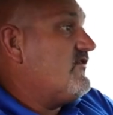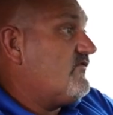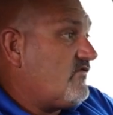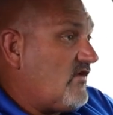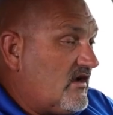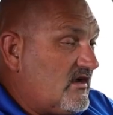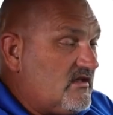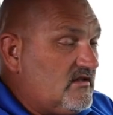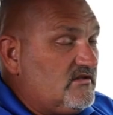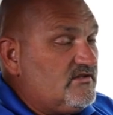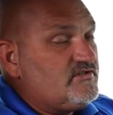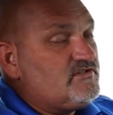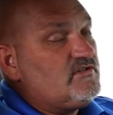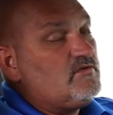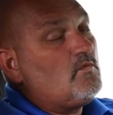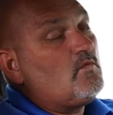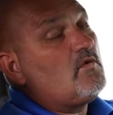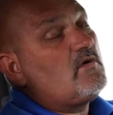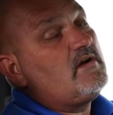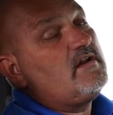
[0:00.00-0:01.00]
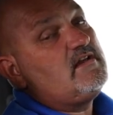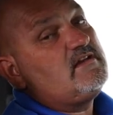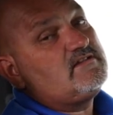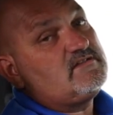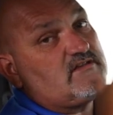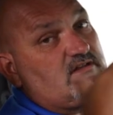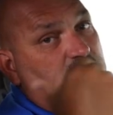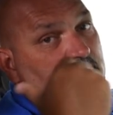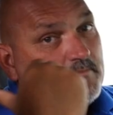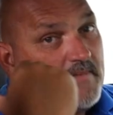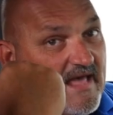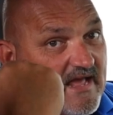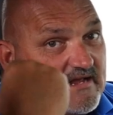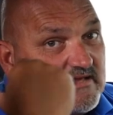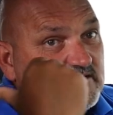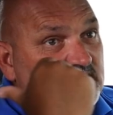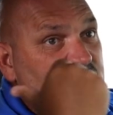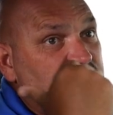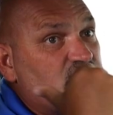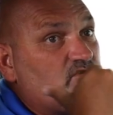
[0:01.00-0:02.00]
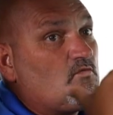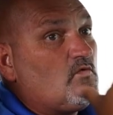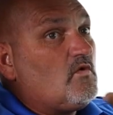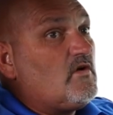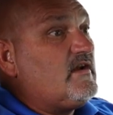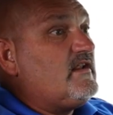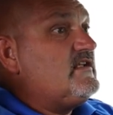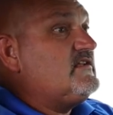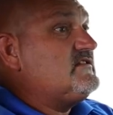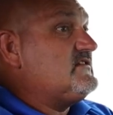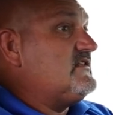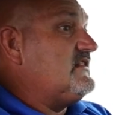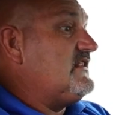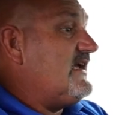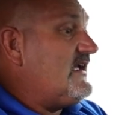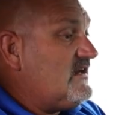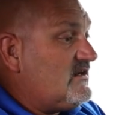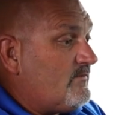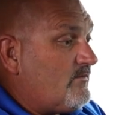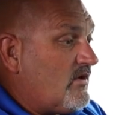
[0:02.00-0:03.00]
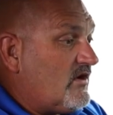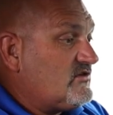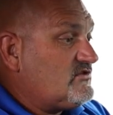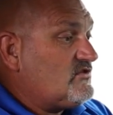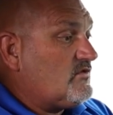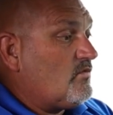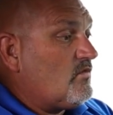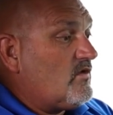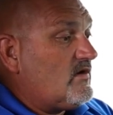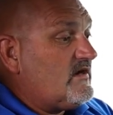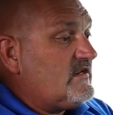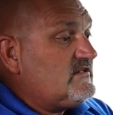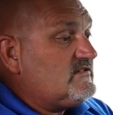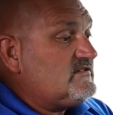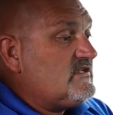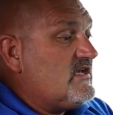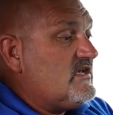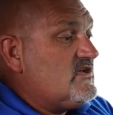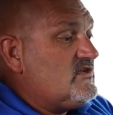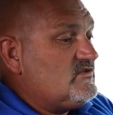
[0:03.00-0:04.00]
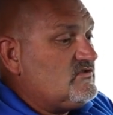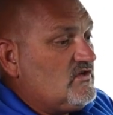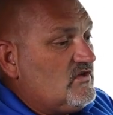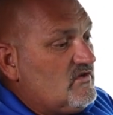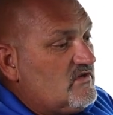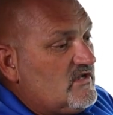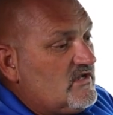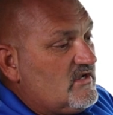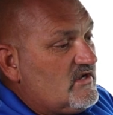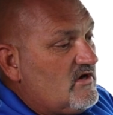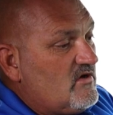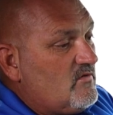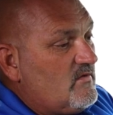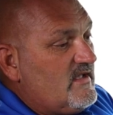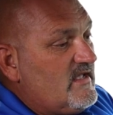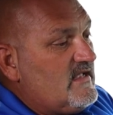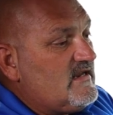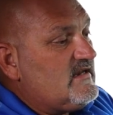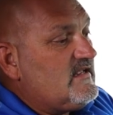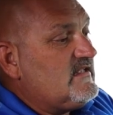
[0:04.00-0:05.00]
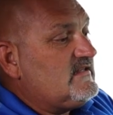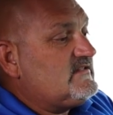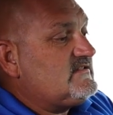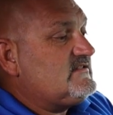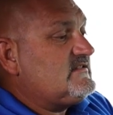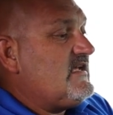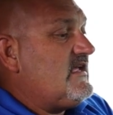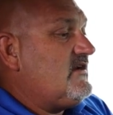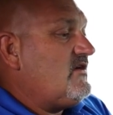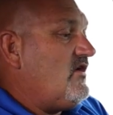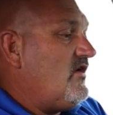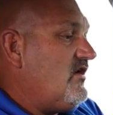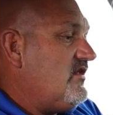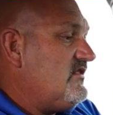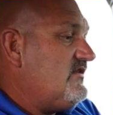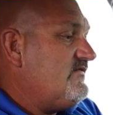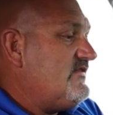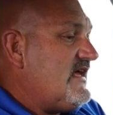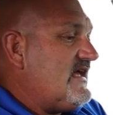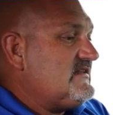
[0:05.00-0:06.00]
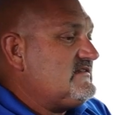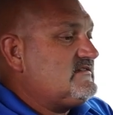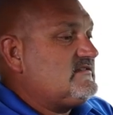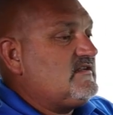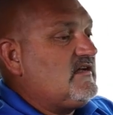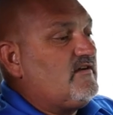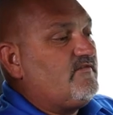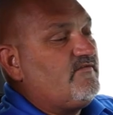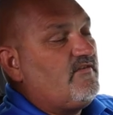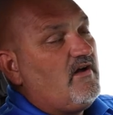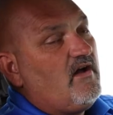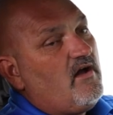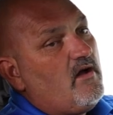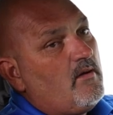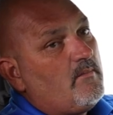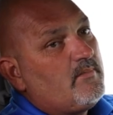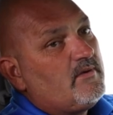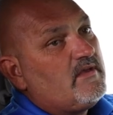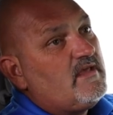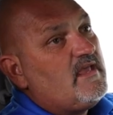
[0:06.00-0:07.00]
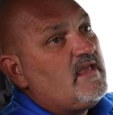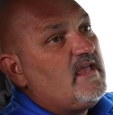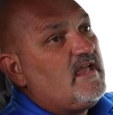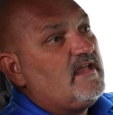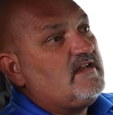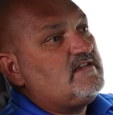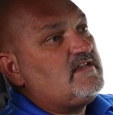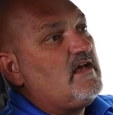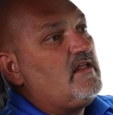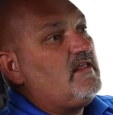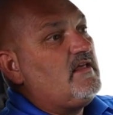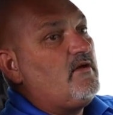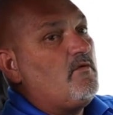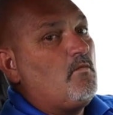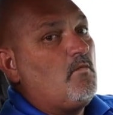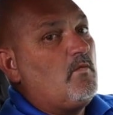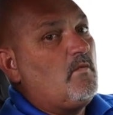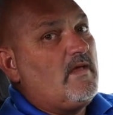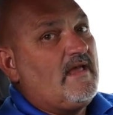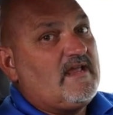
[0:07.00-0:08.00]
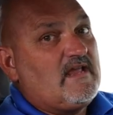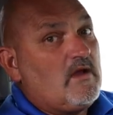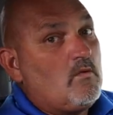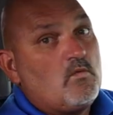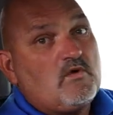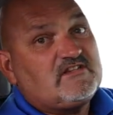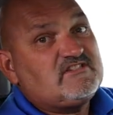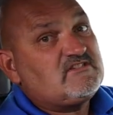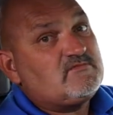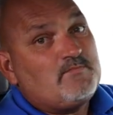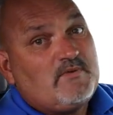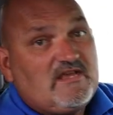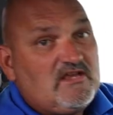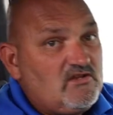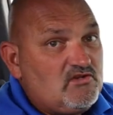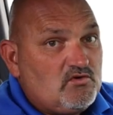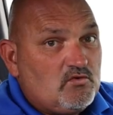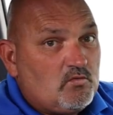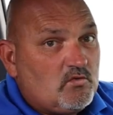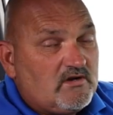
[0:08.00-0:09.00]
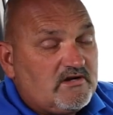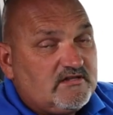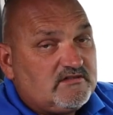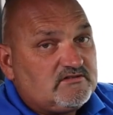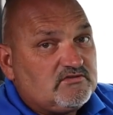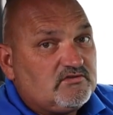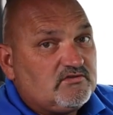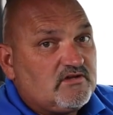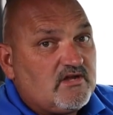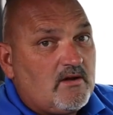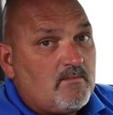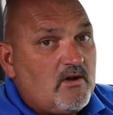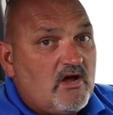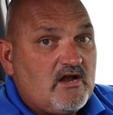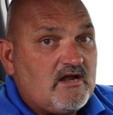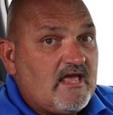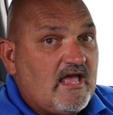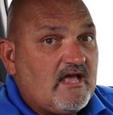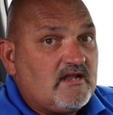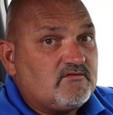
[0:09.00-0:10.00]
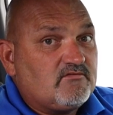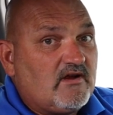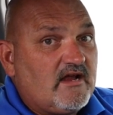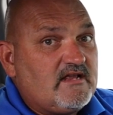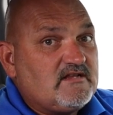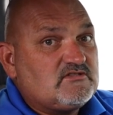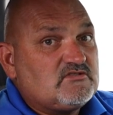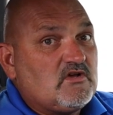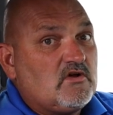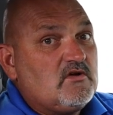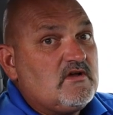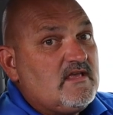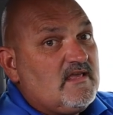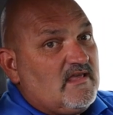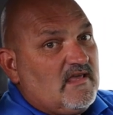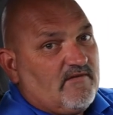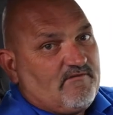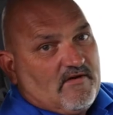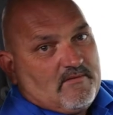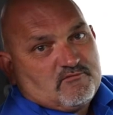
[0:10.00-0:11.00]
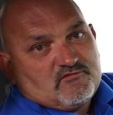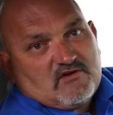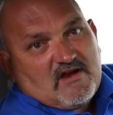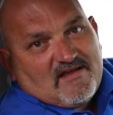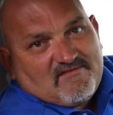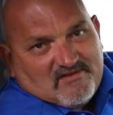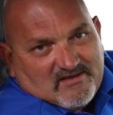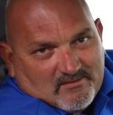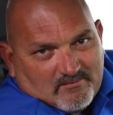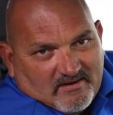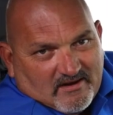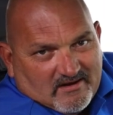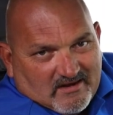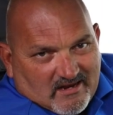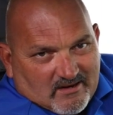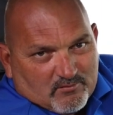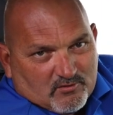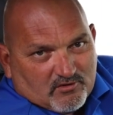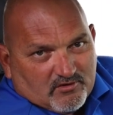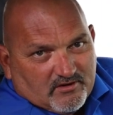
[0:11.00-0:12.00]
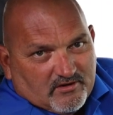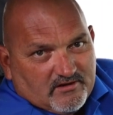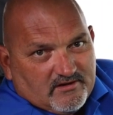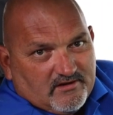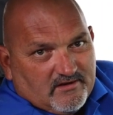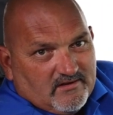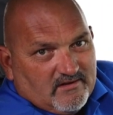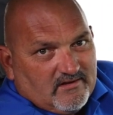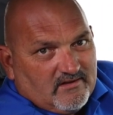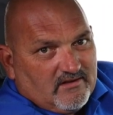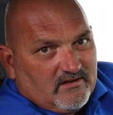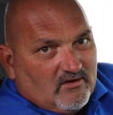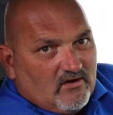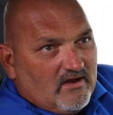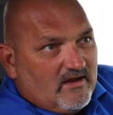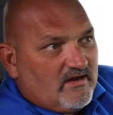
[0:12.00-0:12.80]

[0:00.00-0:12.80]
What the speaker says: front collision warnings and back collision warnings and lane departure warnings. So you can go in and set all of that stuff up and tell it like at what speed you want it to come on at, right? So if I'm driving in my neighborhood, you know,